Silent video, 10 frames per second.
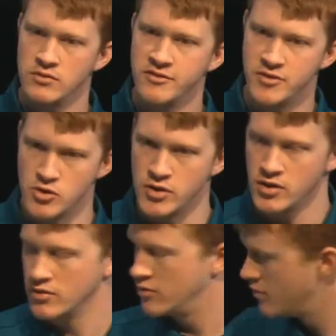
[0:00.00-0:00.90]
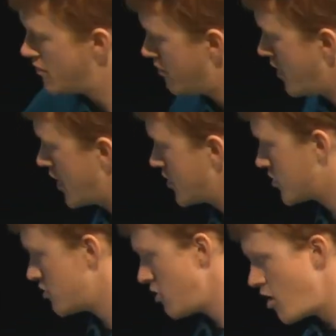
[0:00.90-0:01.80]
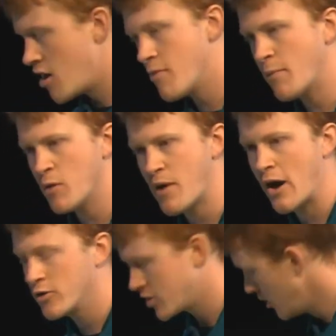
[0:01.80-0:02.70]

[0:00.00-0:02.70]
food that is maybe a pound